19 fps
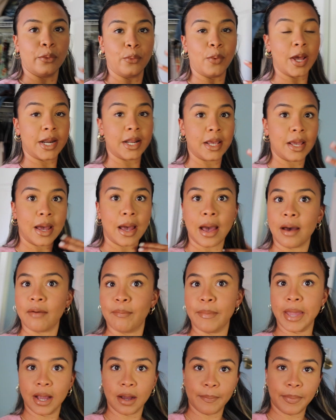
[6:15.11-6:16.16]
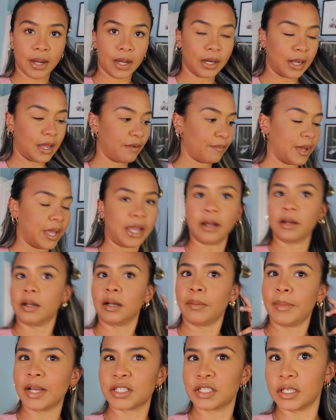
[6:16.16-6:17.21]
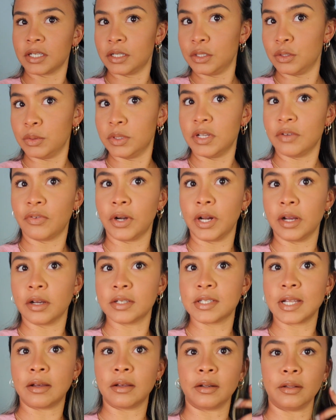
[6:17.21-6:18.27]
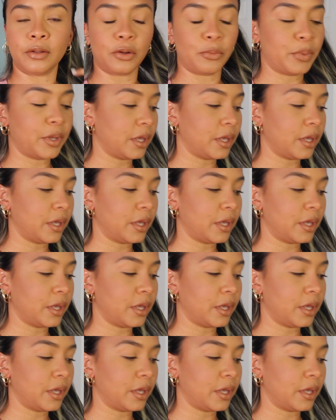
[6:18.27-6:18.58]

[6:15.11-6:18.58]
ready, I have makeup on, I have my hair done, I'm actually gonna do a different hairstyle in a little